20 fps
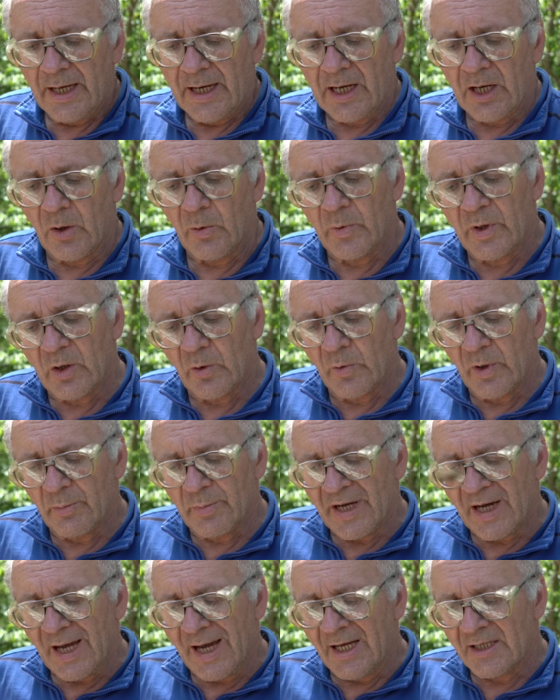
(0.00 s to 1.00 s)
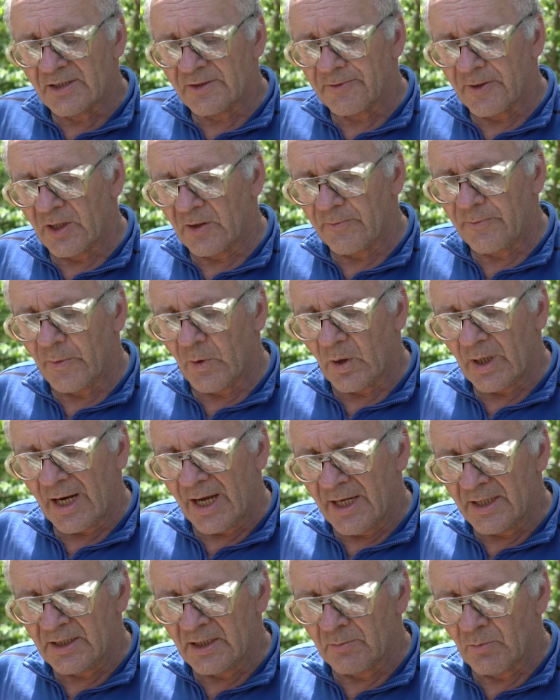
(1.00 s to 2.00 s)
Uh, will, will be answer for
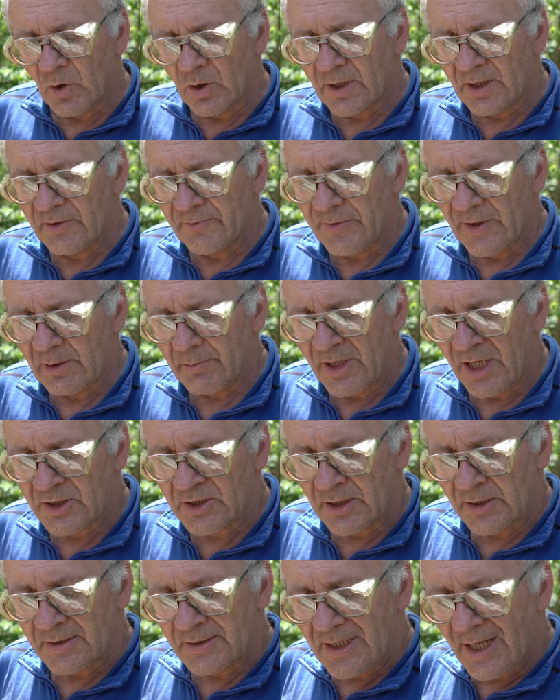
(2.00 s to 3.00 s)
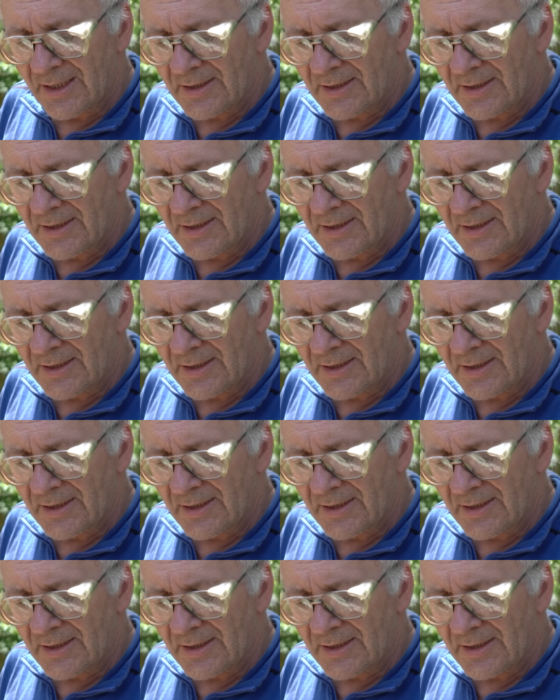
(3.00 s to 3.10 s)
any more information.